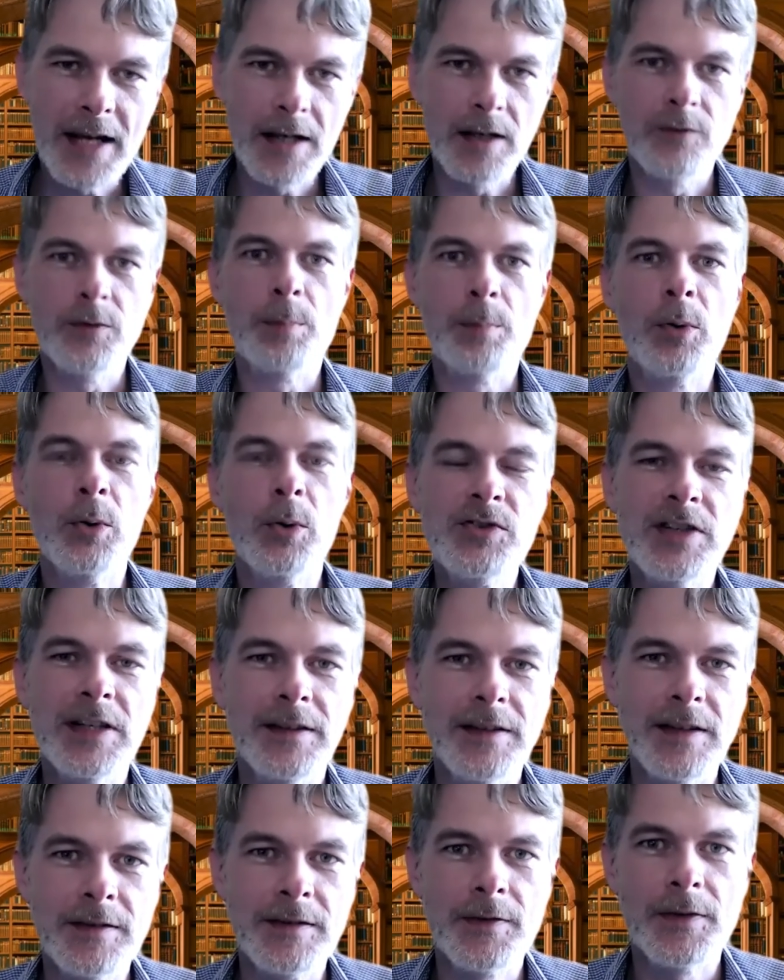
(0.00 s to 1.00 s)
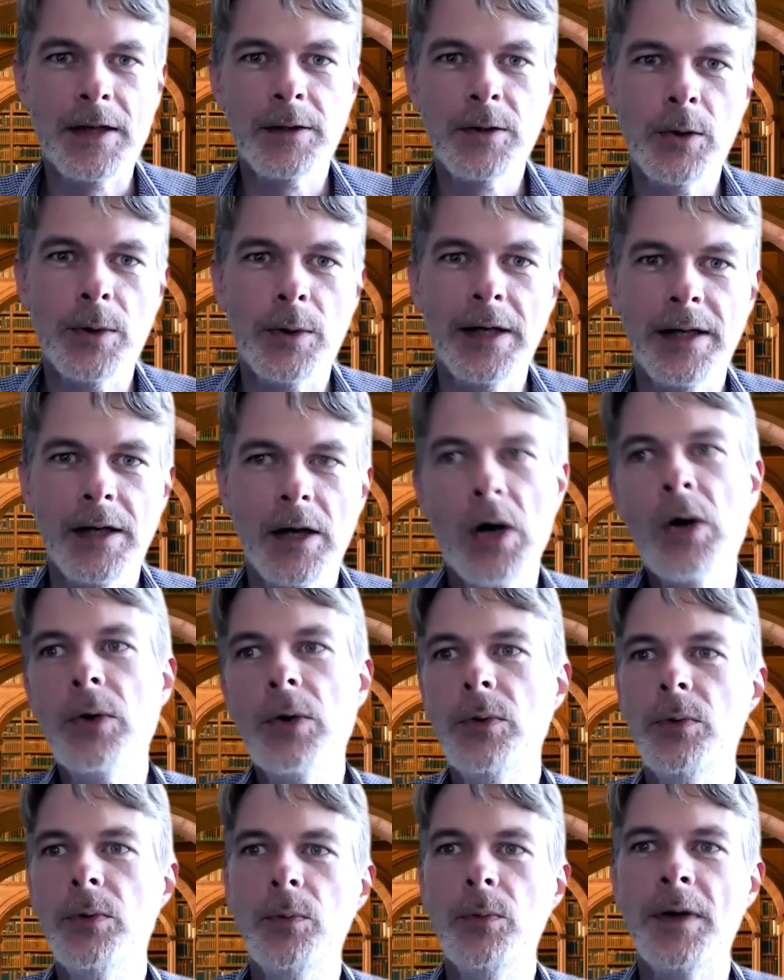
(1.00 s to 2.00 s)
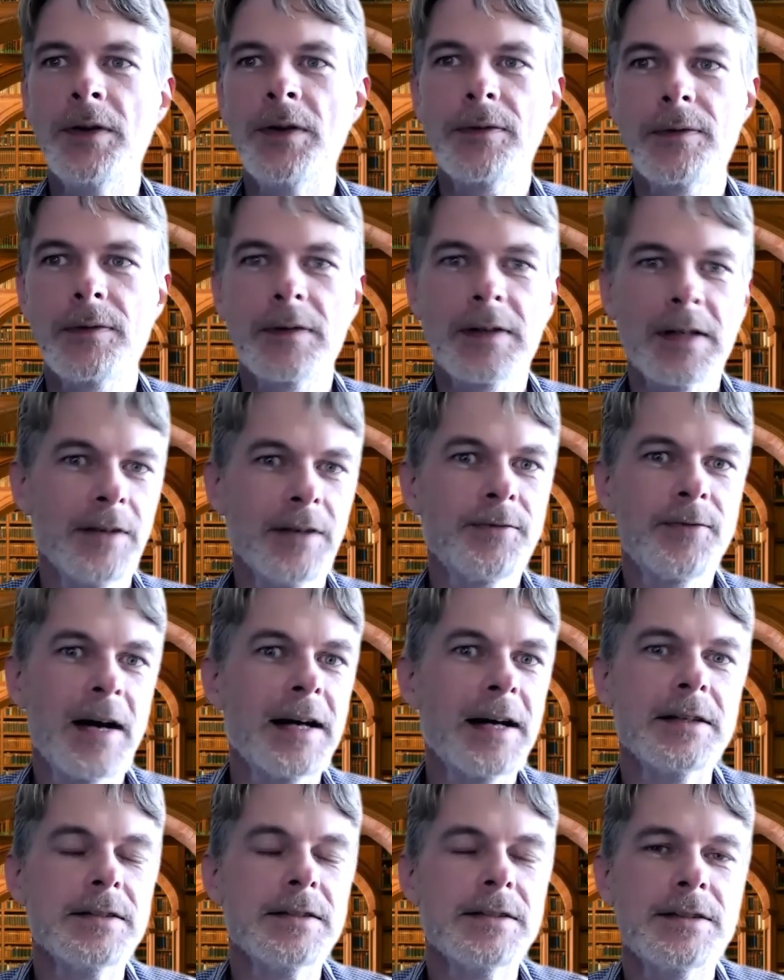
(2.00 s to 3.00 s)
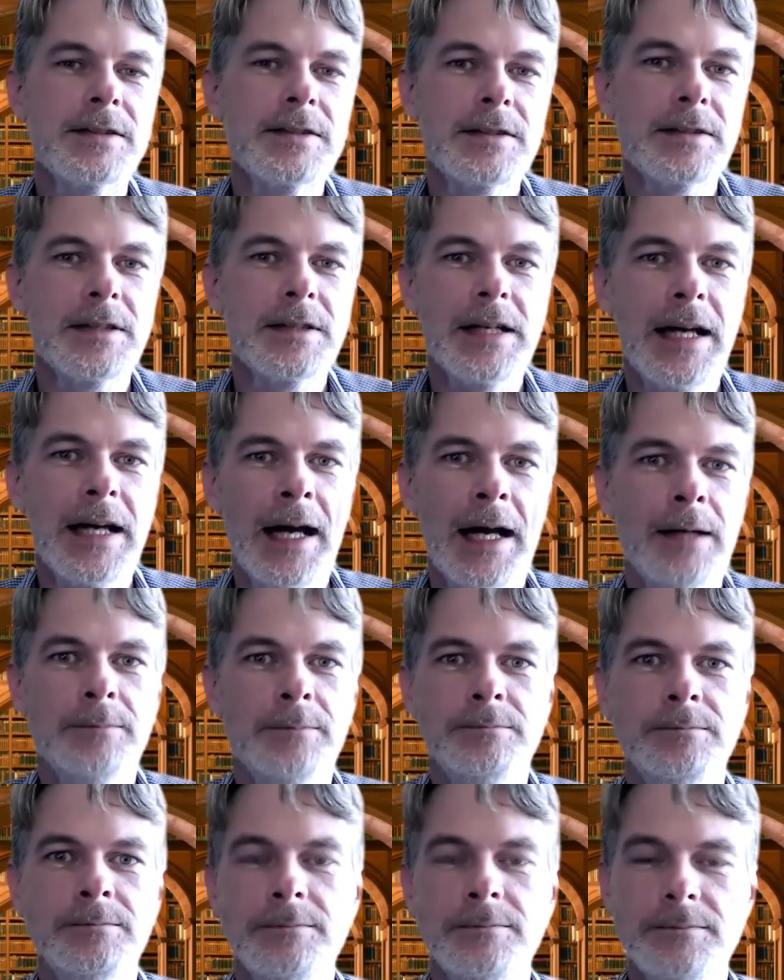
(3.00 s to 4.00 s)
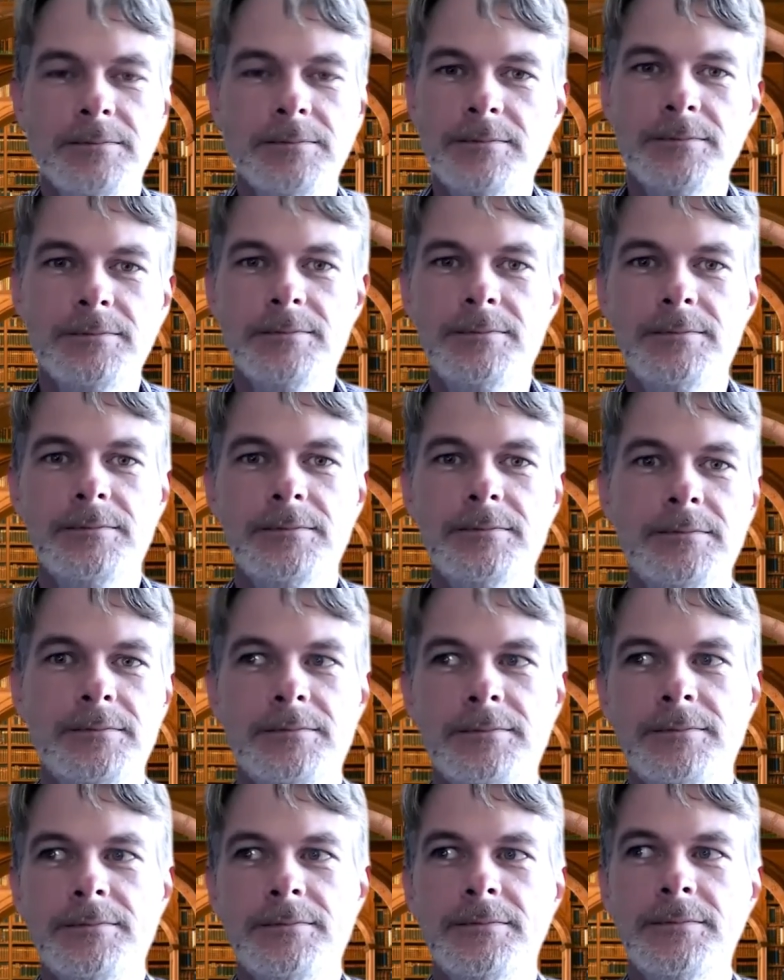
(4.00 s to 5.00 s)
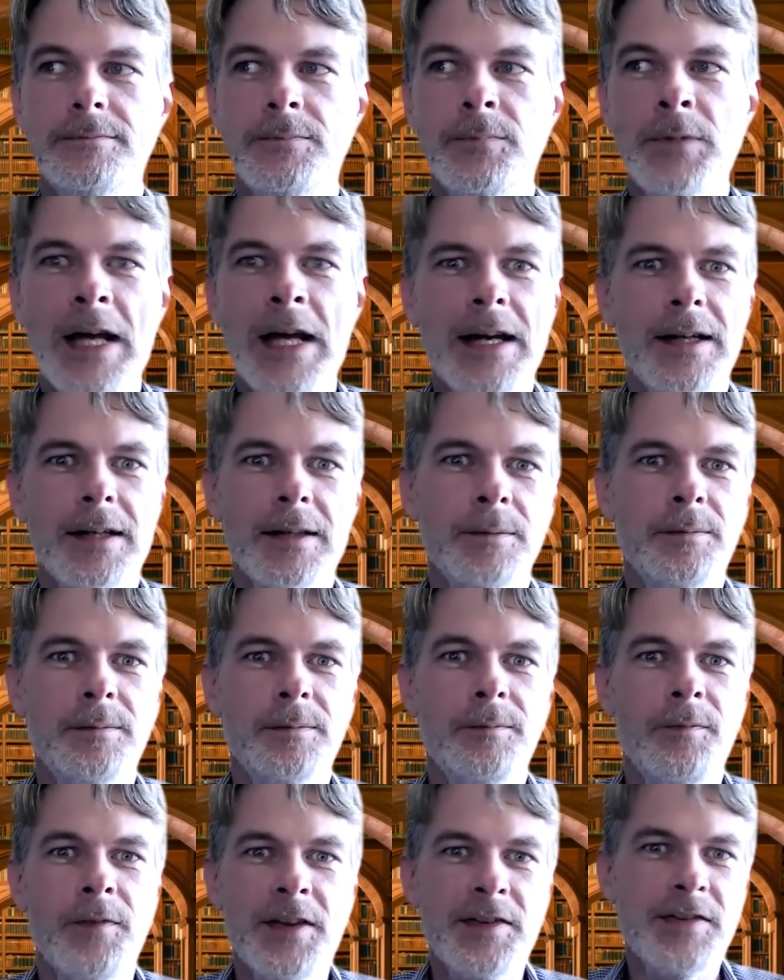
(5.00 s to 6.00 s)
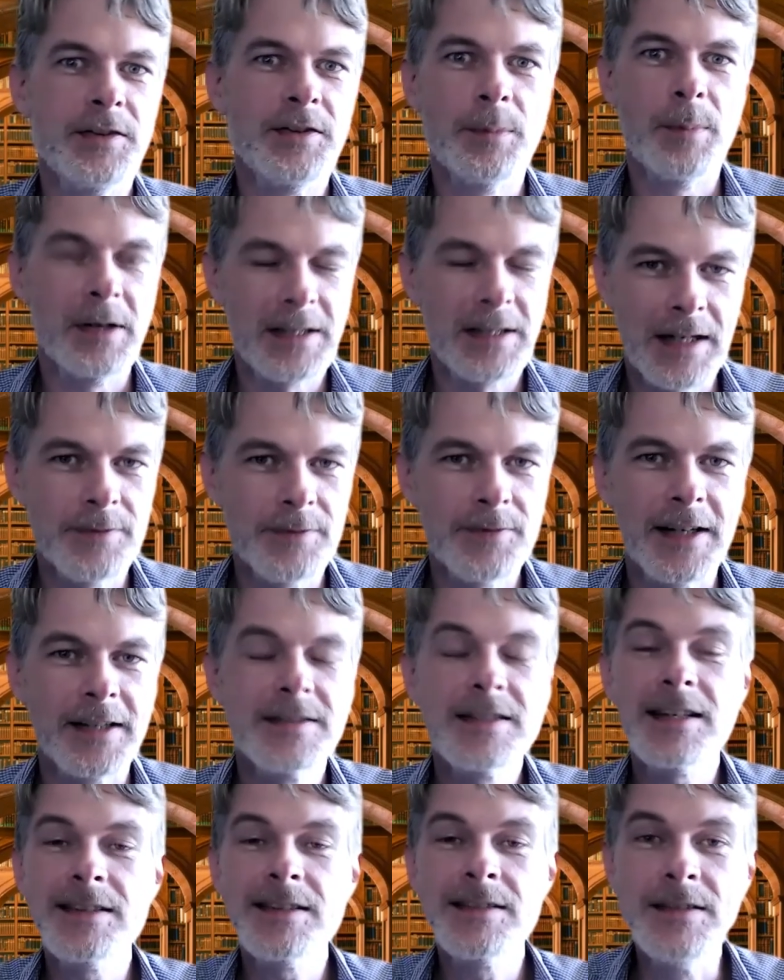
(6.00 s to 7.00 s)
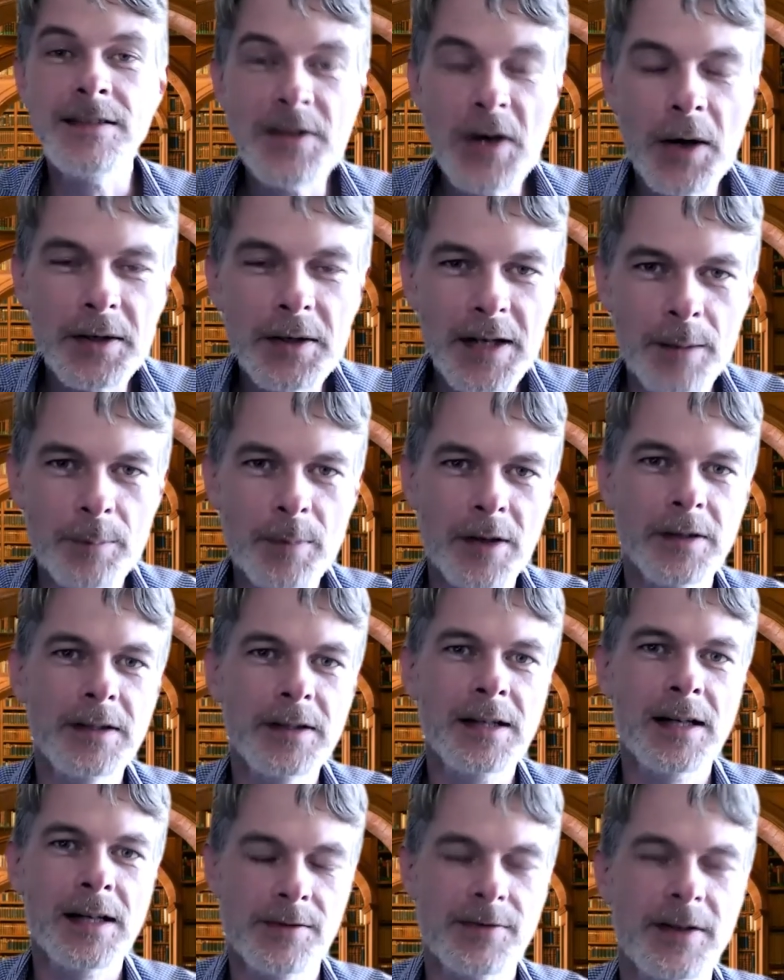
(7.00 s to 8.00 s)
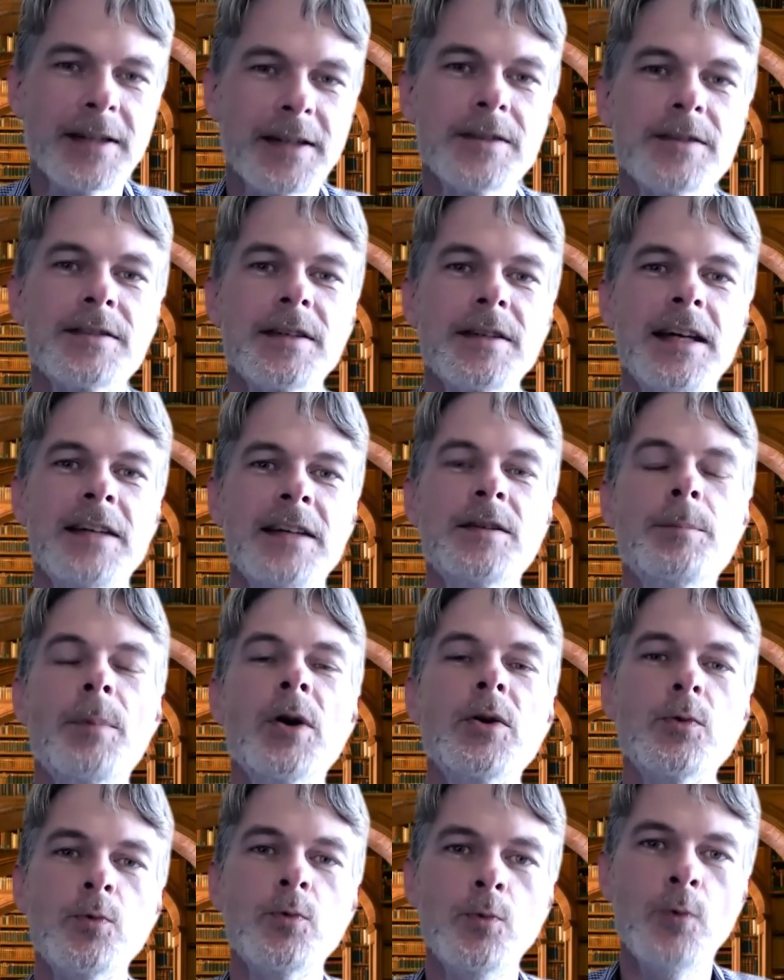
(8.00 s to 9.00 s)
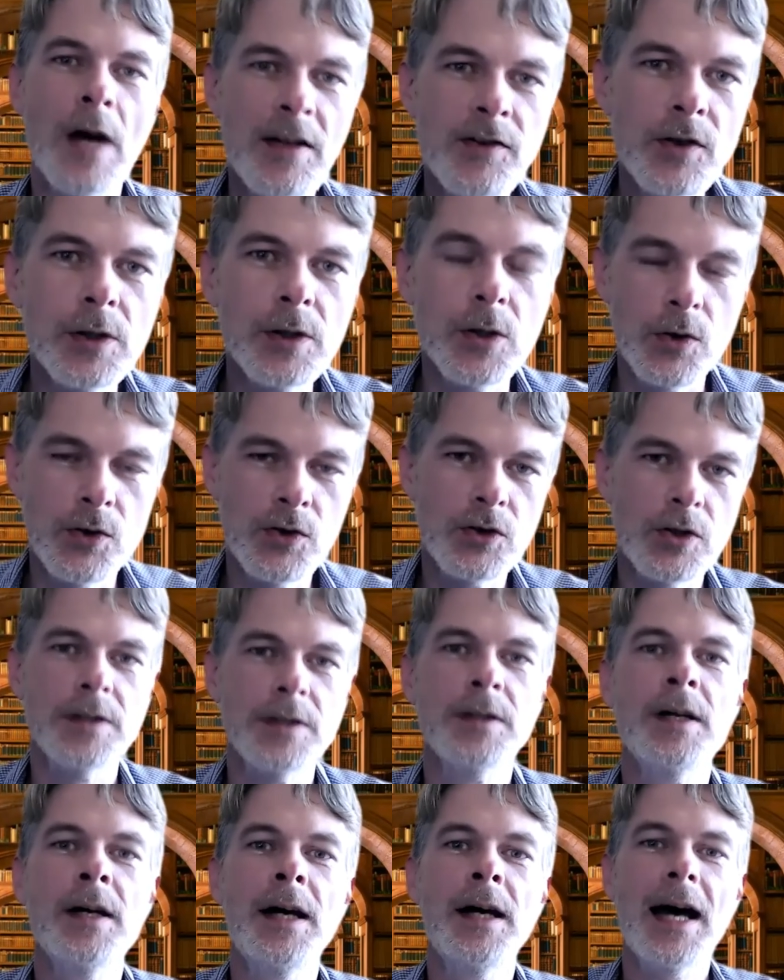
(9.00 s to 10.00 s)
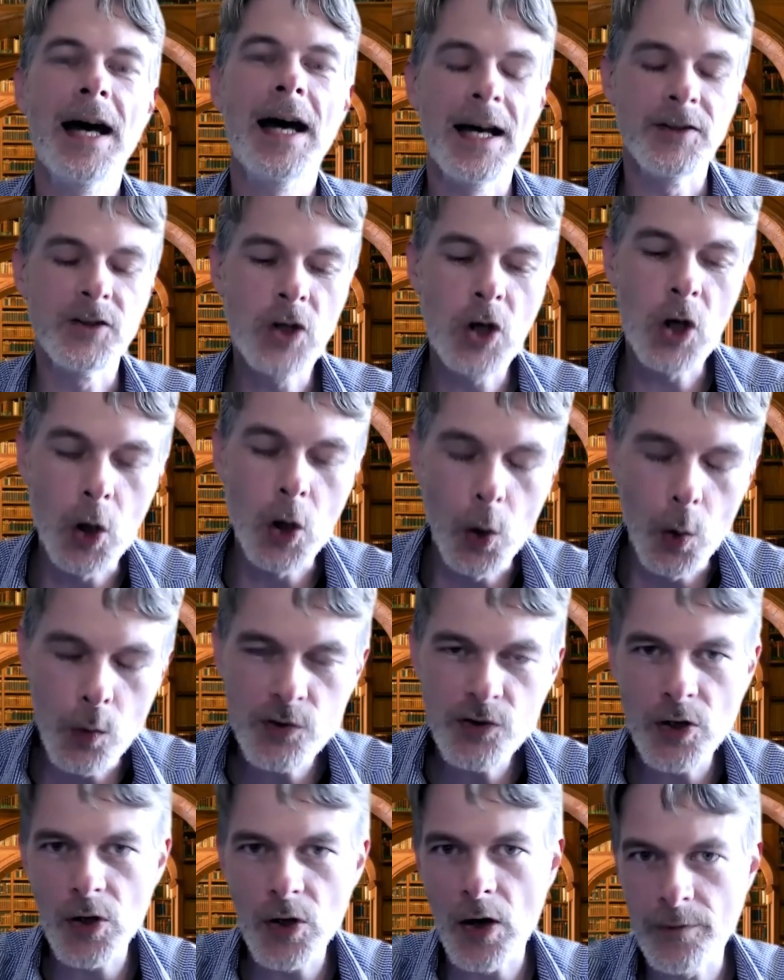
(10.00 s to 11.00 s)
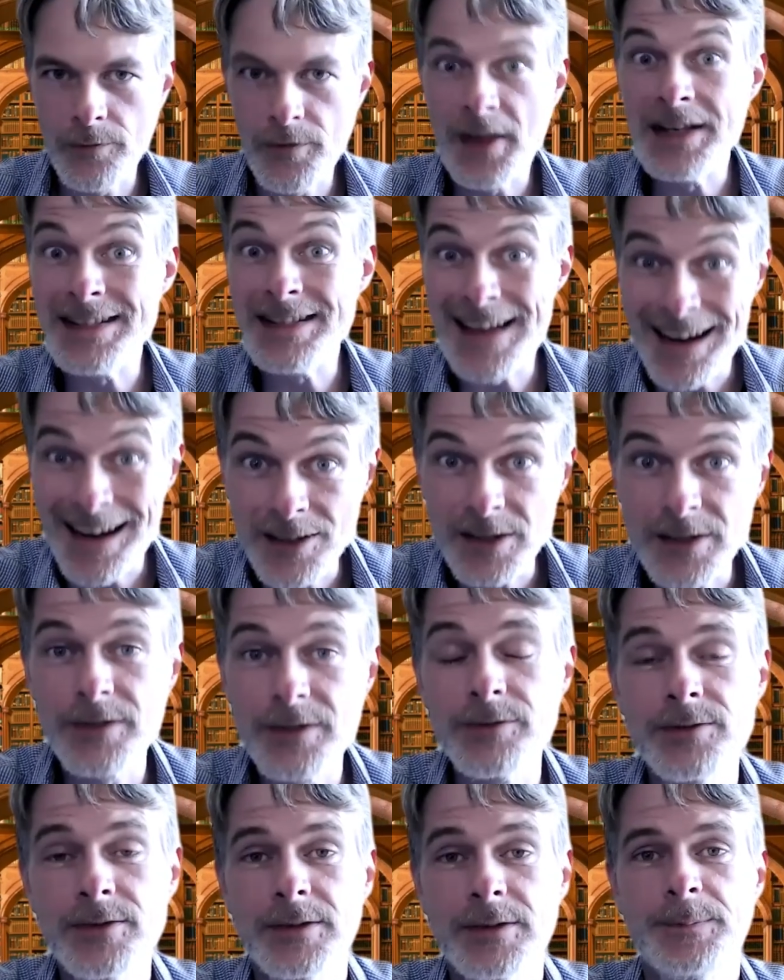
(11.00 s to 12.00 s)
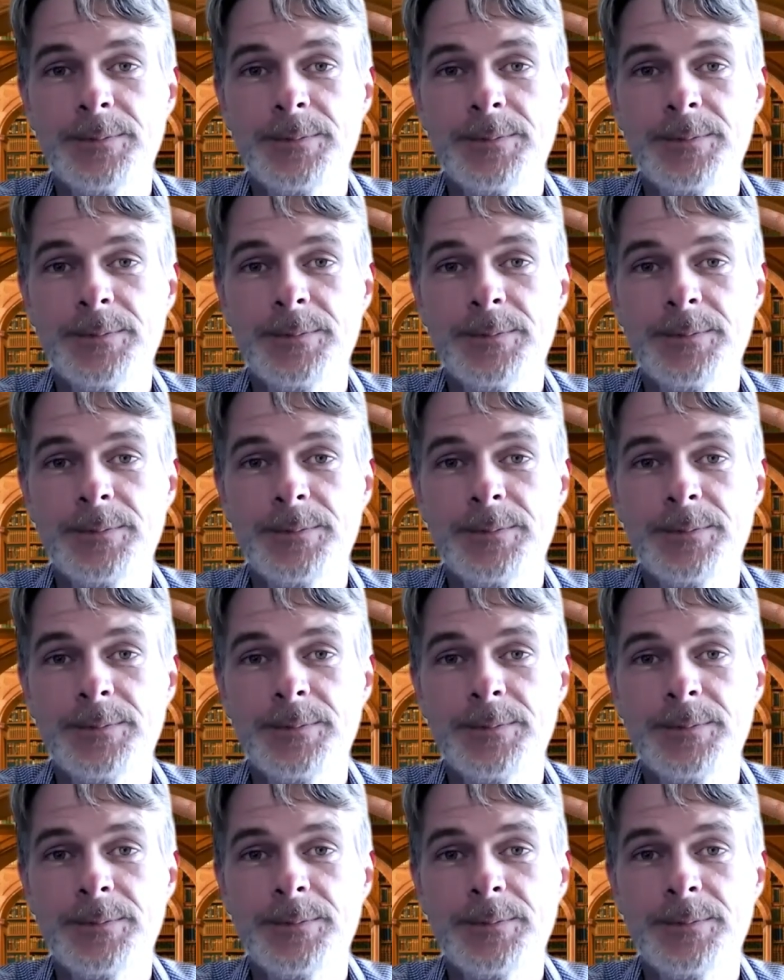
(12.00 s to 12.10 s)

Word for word: way of approaching this than going, oh, with cliffhangers, um, yeah, this is about cliffhangers. It's not about cliffhangers, it's about resolution and closure of the narrative